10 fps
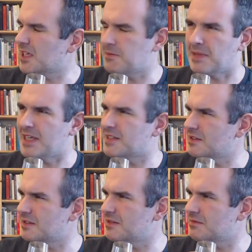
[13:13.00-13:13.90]

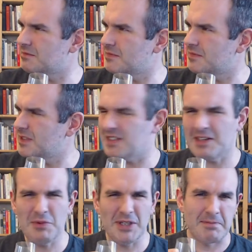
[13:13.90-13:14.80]
Basil? Not
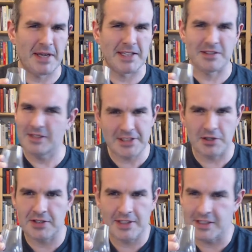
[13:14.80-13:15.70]
really basil. Let's
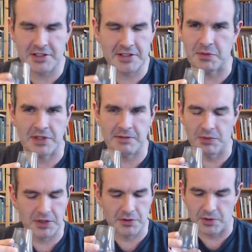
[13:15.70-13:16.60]
just stick
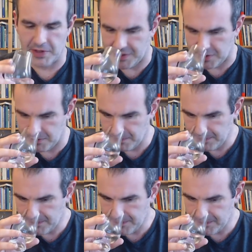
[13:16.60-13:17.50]
with coriander.
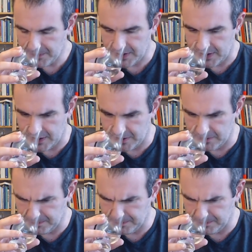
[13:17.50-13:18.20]
A